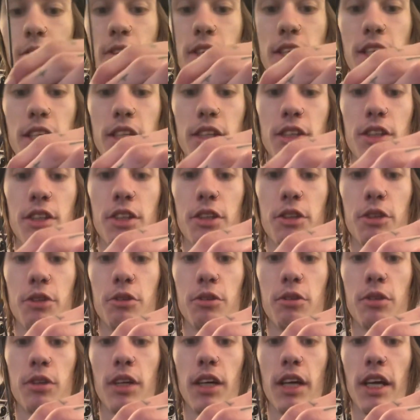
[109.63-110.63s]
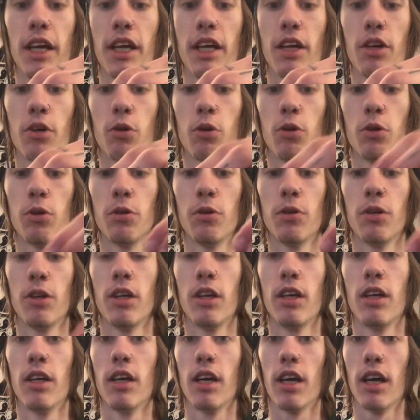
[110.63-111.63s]
into a hole.
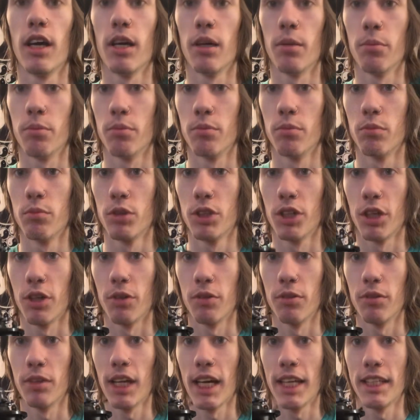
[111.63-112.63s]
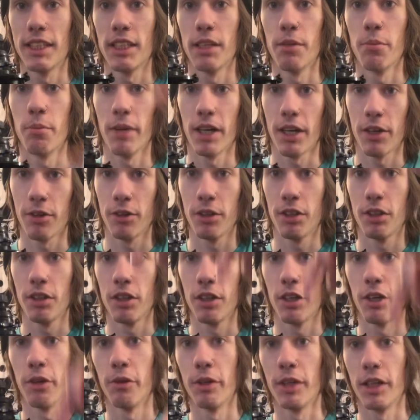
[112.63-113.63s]
So that's inbound
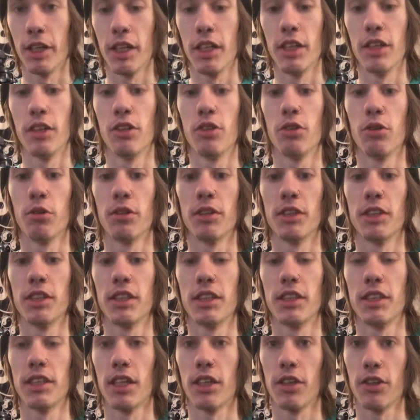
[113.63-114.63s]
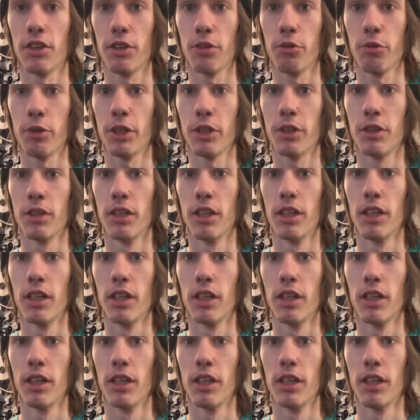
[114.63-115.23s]
going in towards the center of the wheel.